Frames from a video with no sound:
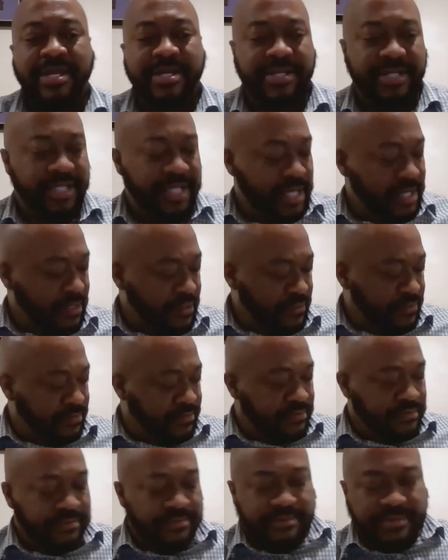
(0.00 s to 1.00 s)
So
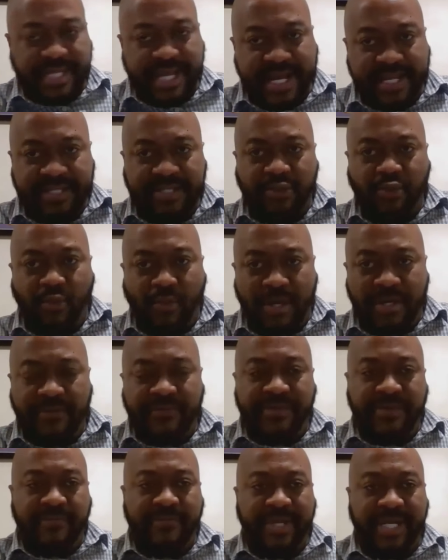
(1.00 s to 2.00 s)
that's one
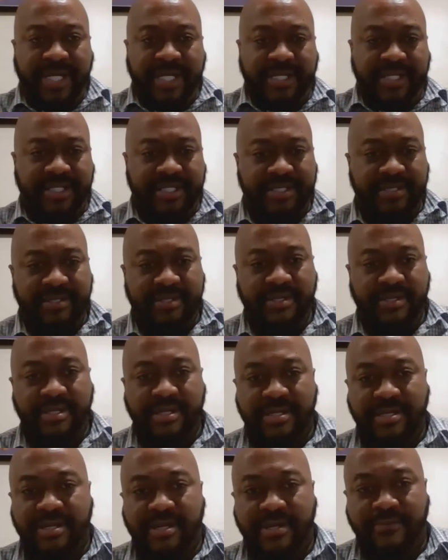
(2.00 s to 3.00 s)
of the biggest
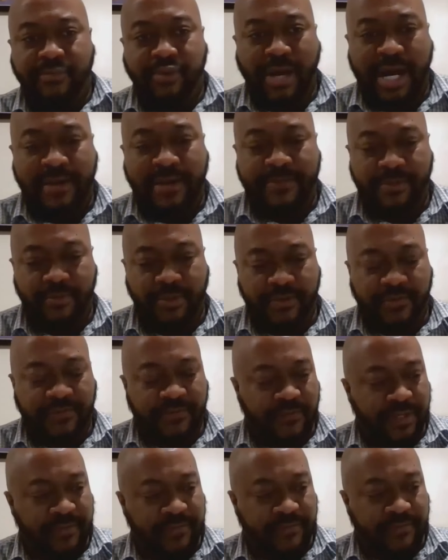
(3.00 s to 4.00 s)
problem with,
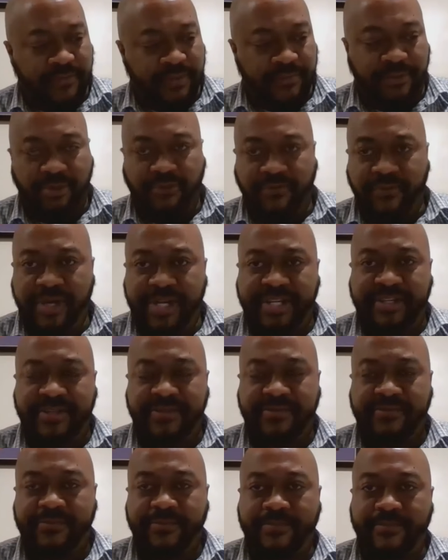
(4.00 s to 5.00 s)
with, with the
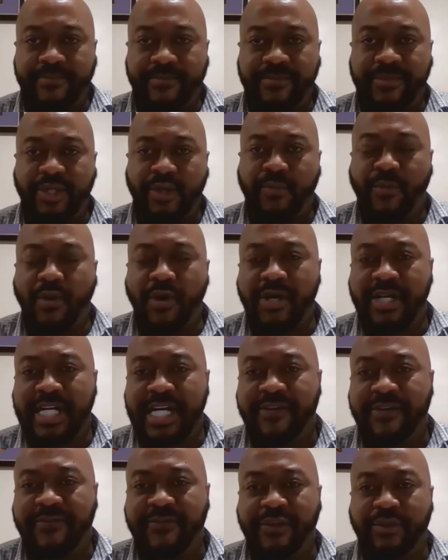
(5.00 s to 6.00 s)
rich. The more
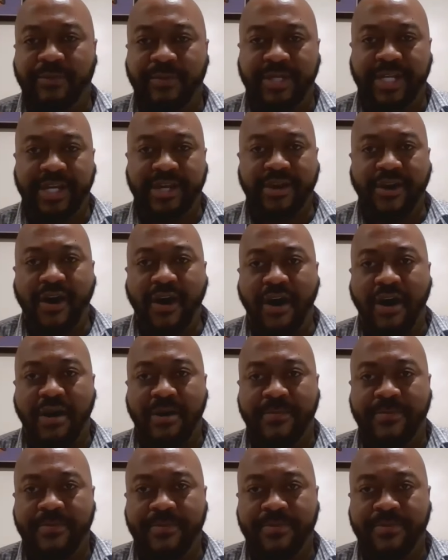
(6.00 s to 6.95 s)
comfortable they are